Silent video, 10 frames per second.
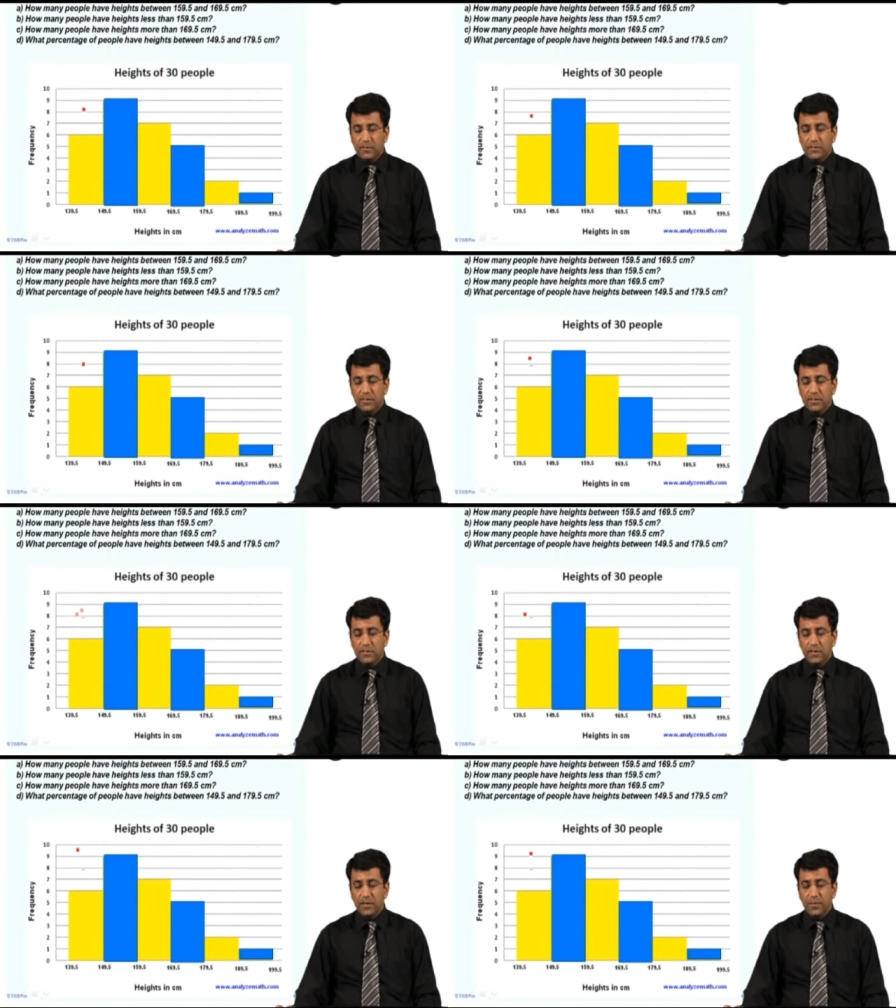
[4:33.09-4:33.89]
this
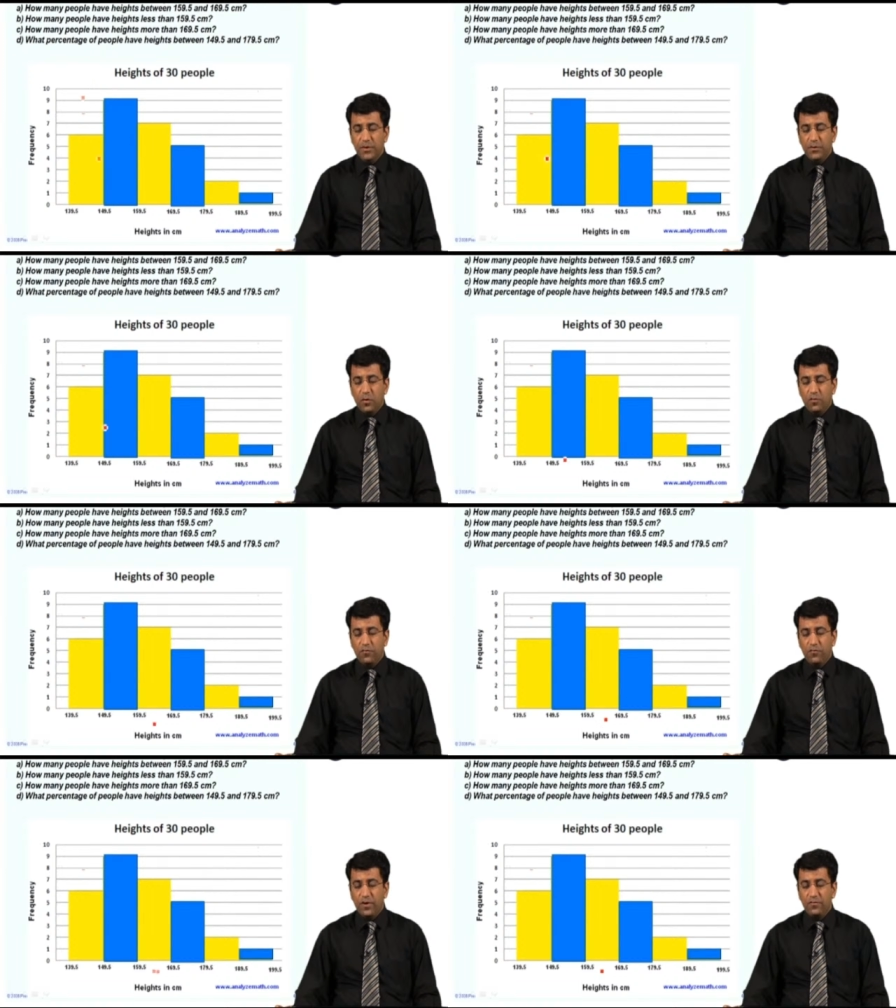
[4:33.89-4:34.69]
is the limit of
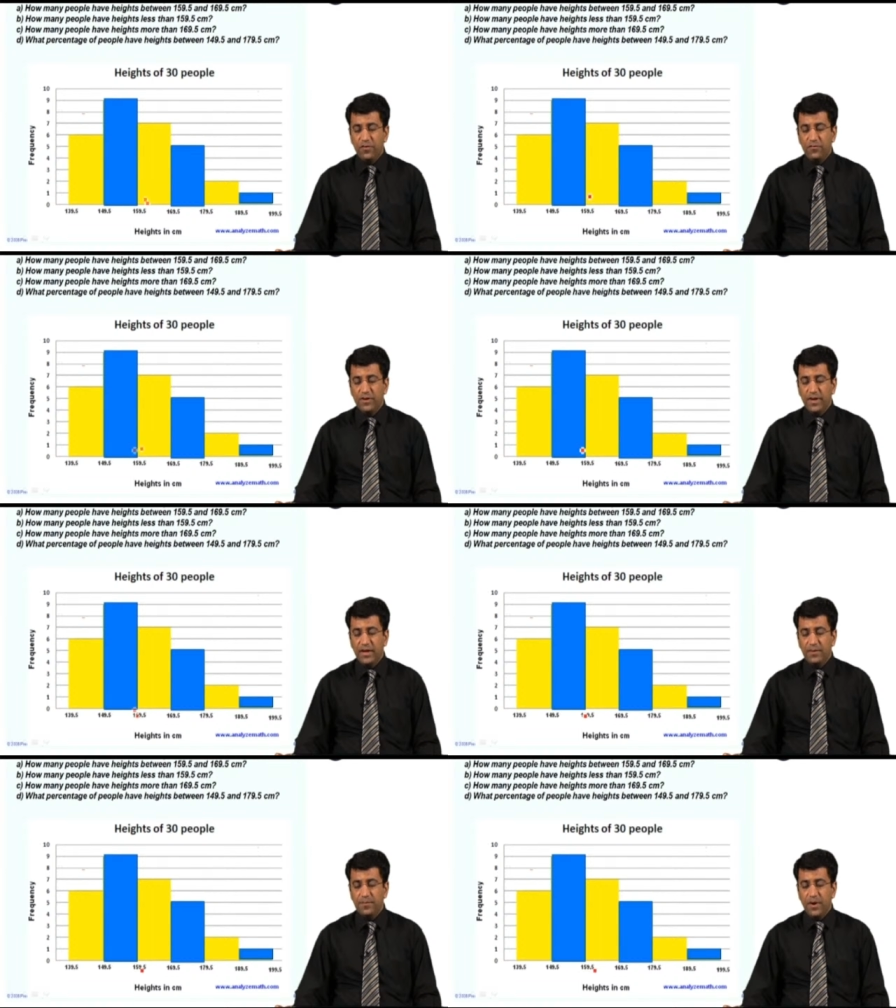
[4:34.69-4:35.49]

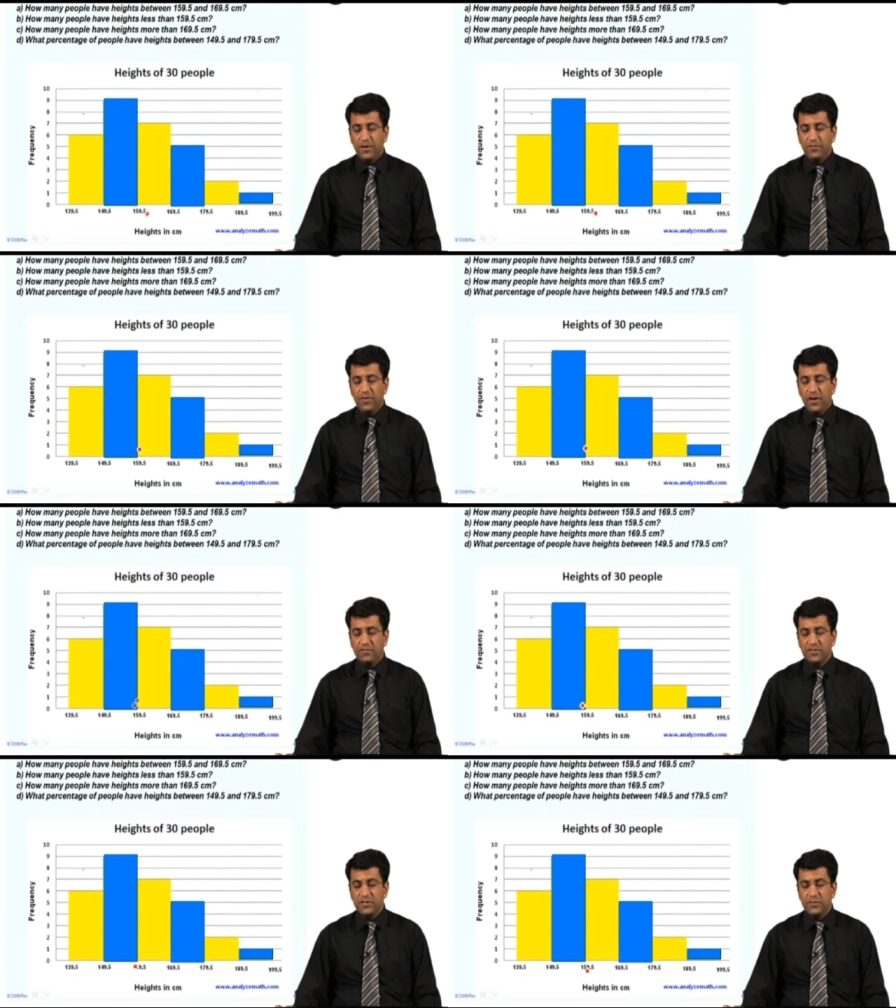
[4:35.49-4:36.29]

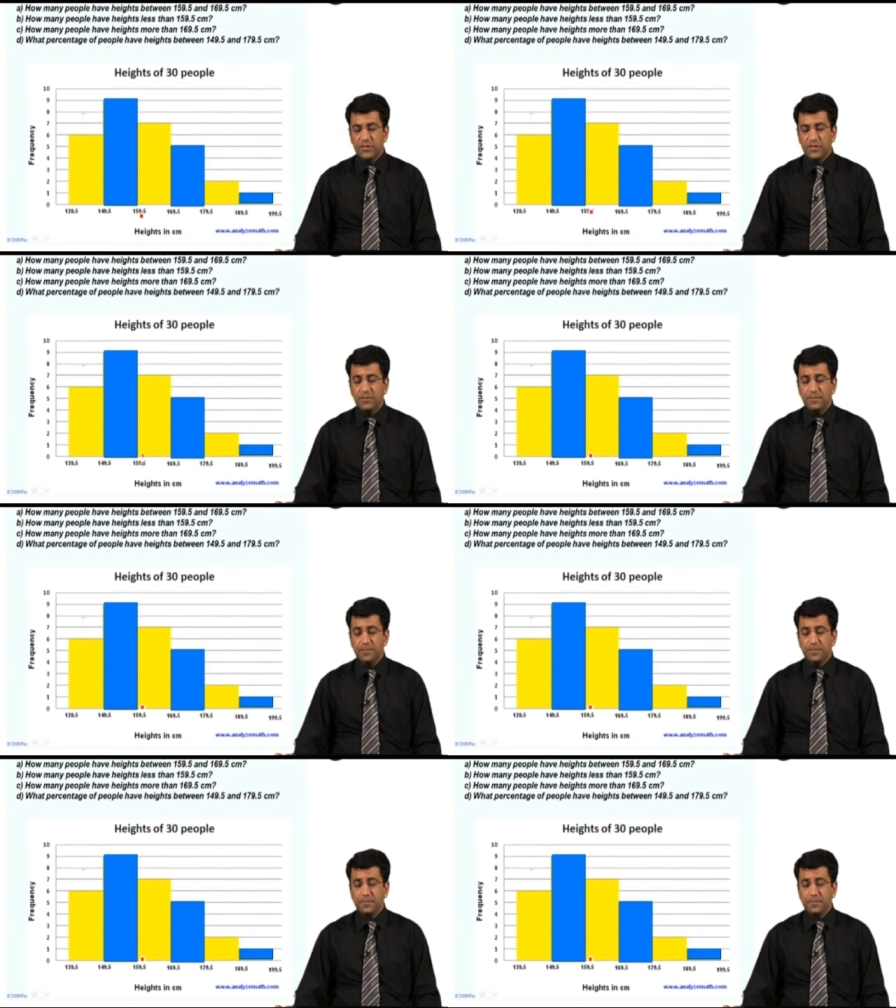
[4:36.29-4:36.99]
159.5 centimeter,